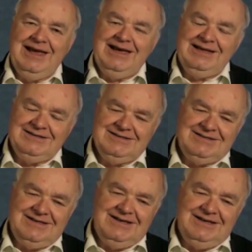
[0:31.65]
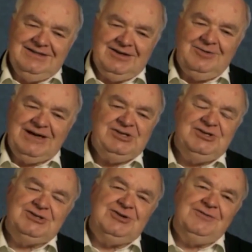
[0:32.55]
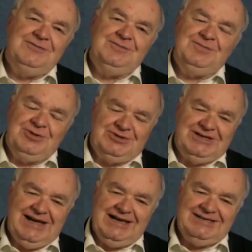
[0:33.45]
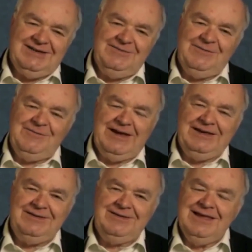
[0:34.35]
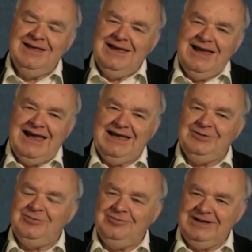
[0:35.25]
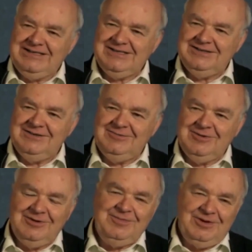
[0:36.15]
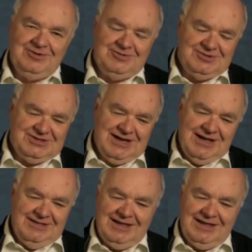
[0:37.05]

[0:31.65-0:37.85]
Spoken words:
And the question is often put as if faith and reason were opposed.